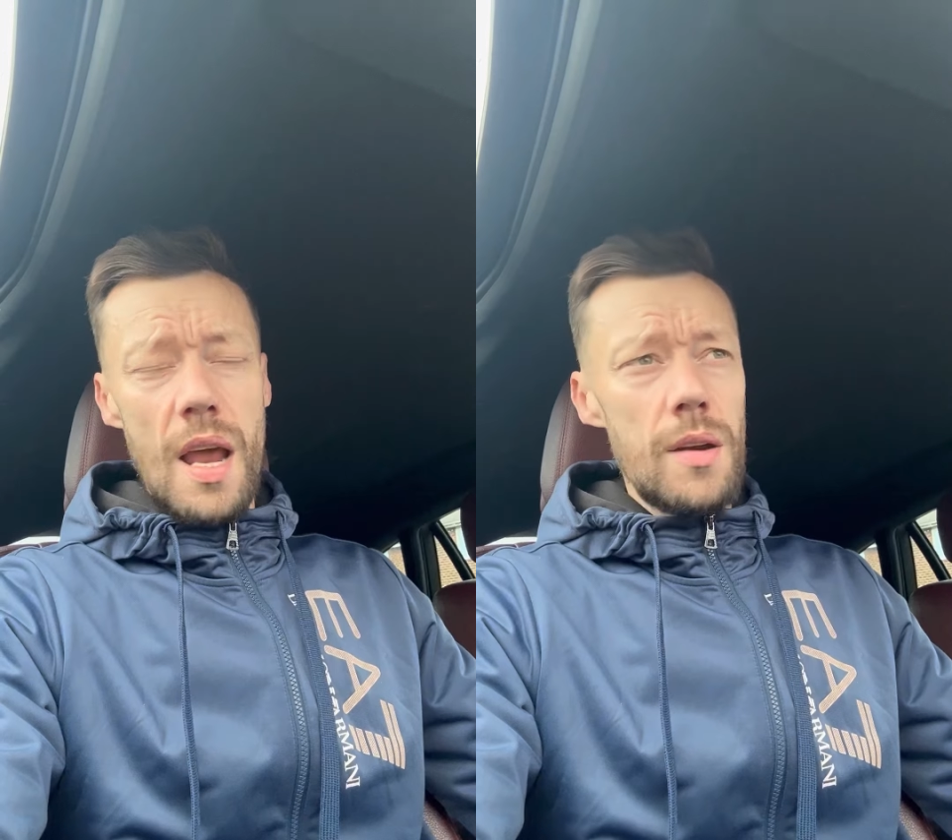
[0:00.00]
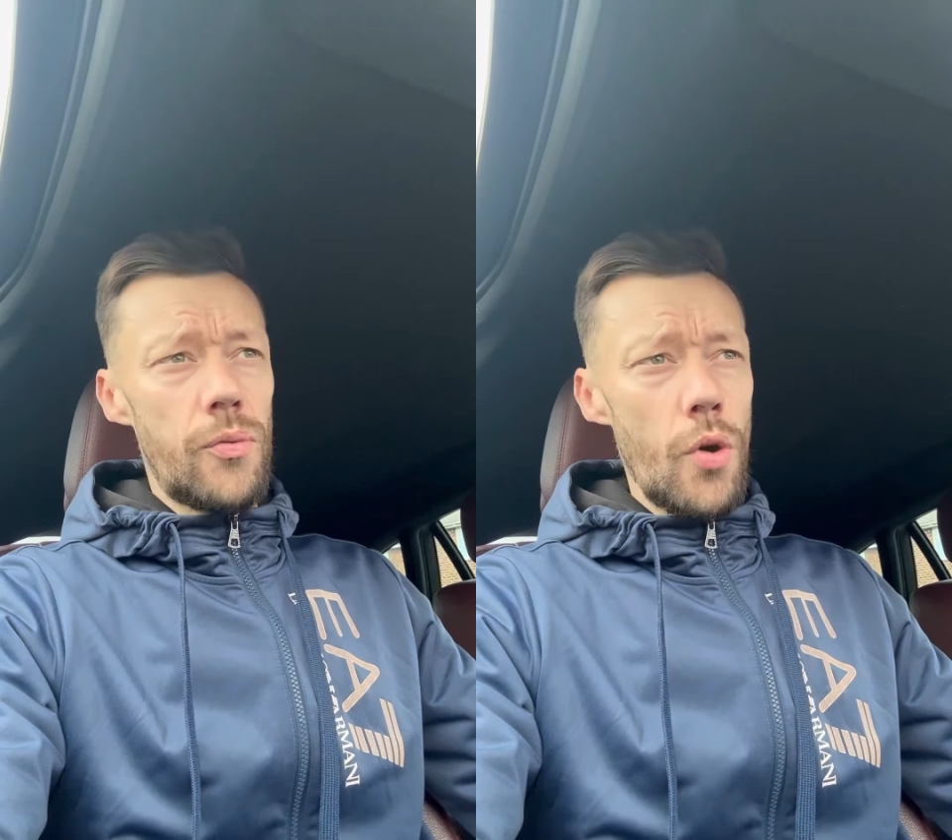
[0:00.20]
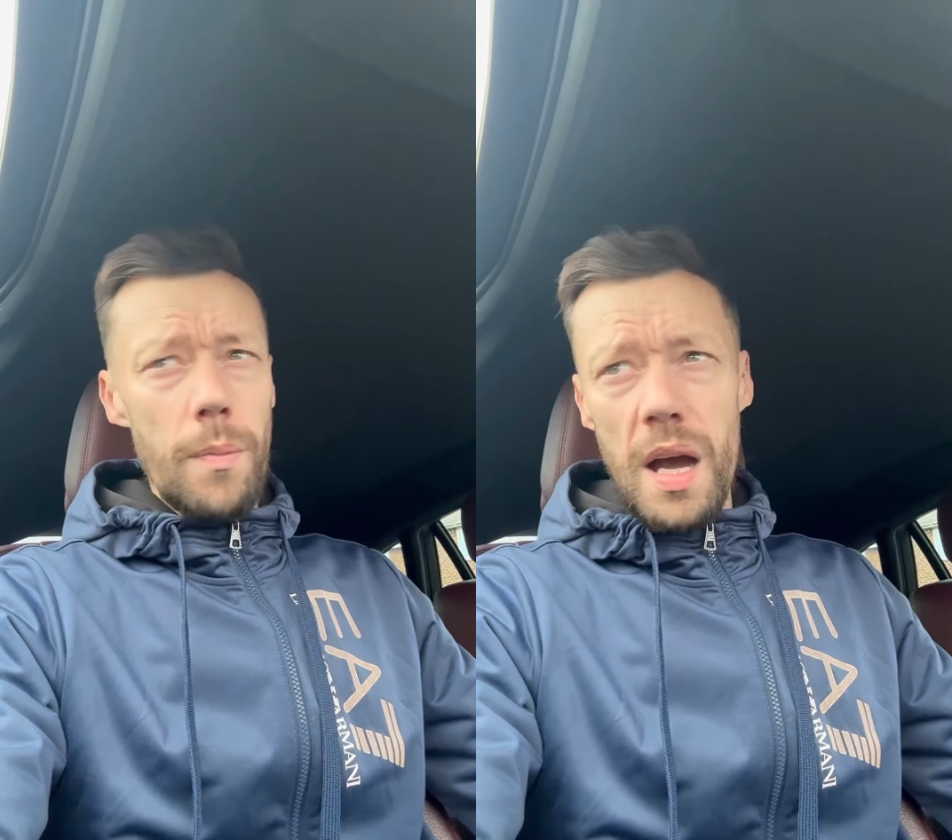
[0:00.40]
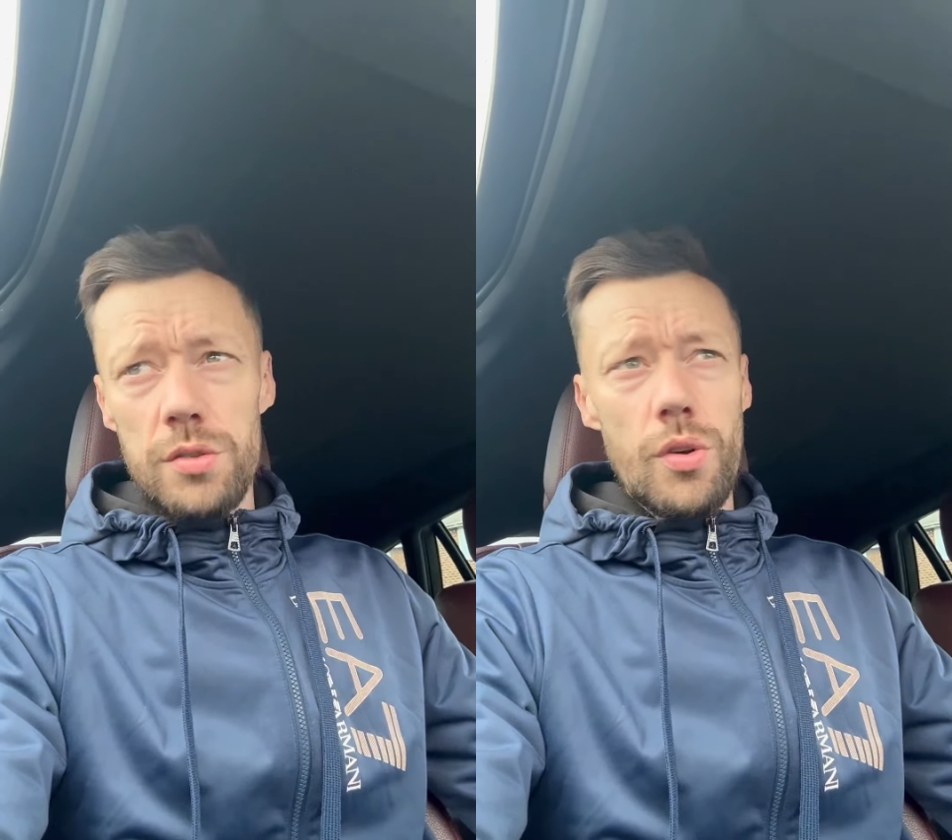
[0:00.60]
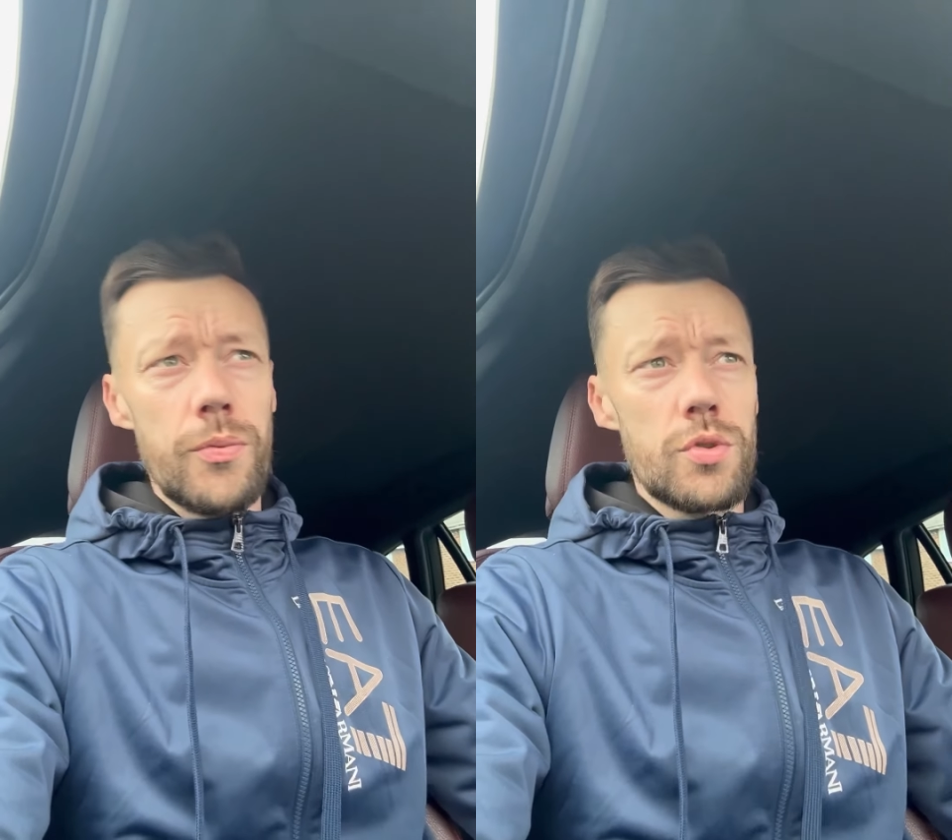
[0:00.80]
letting a few
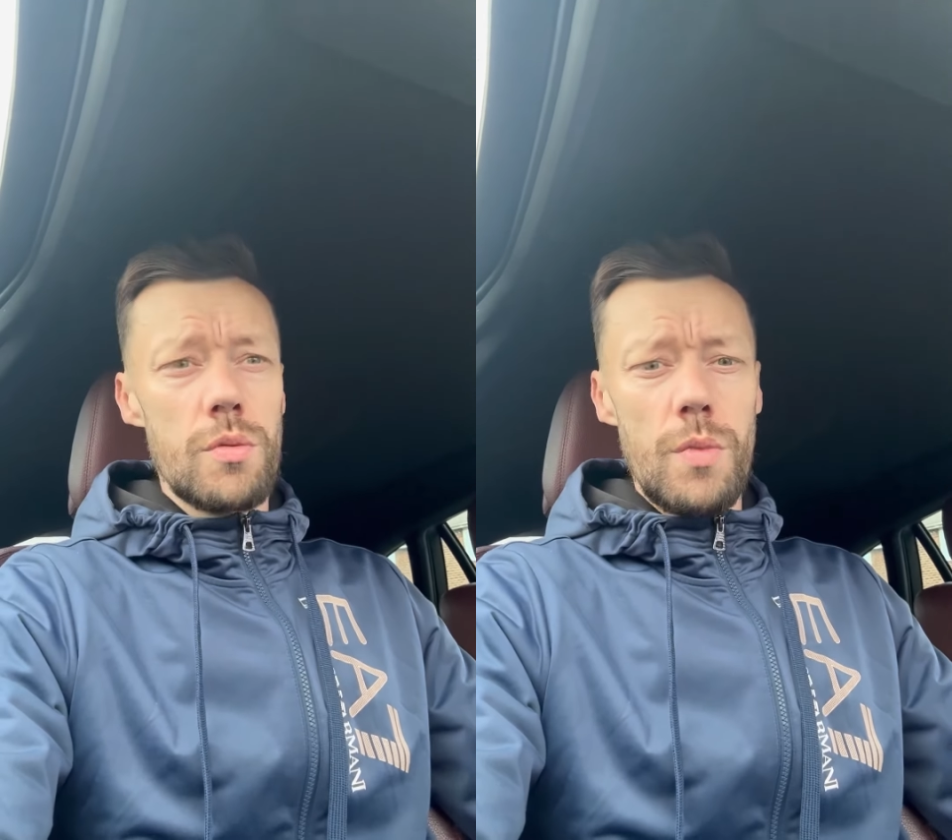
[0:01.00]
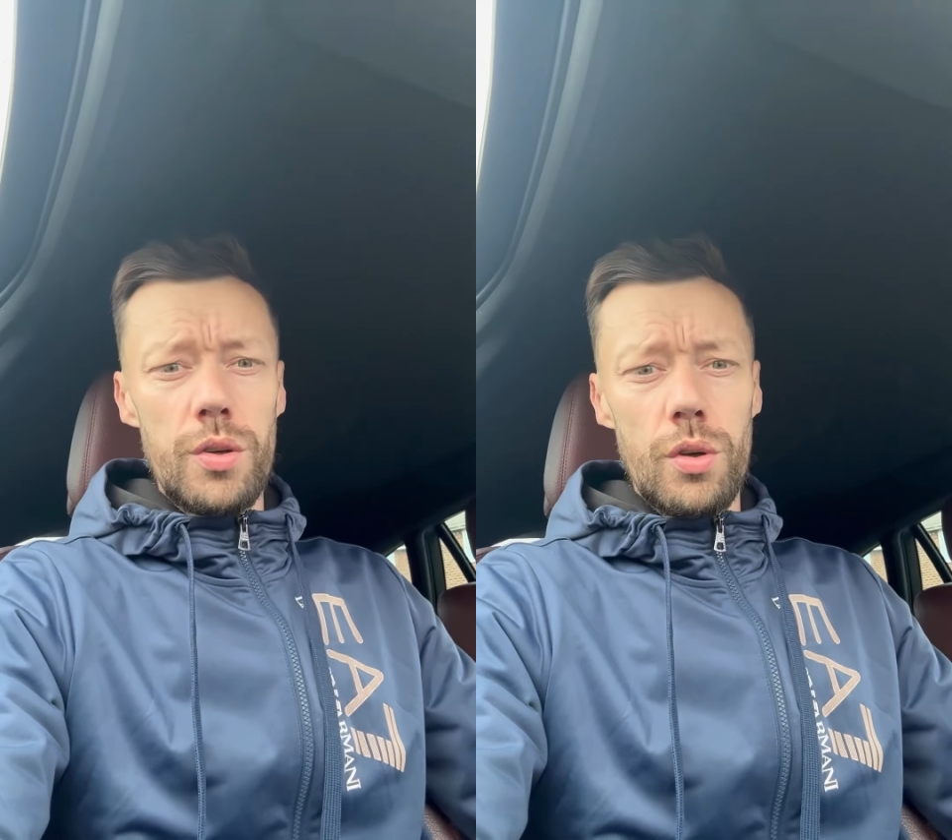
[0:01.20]
bangs off of someone,